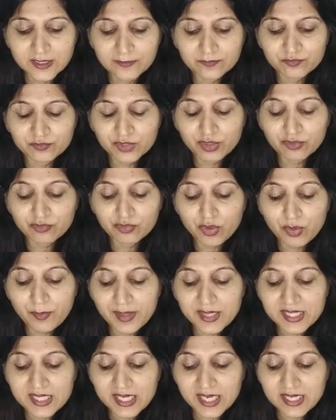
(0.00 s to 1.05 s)
The
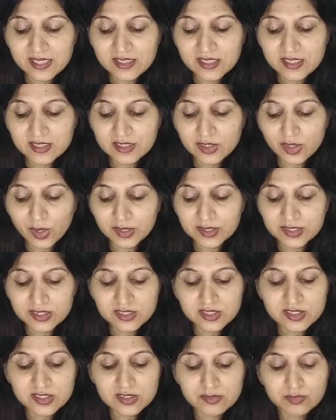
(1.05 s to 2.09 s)
woman and her
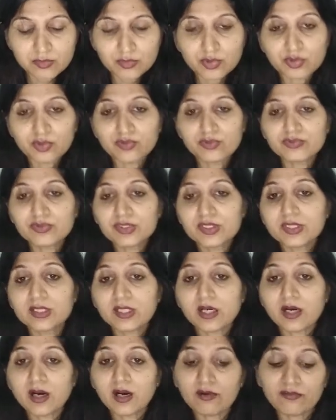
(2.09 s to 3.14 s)
daughters moved
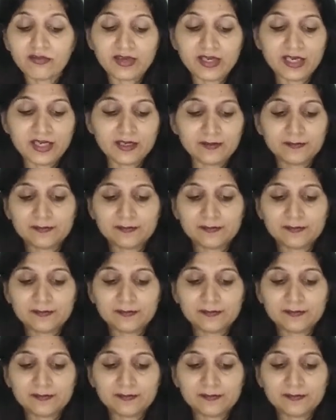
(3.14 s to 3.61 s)
away.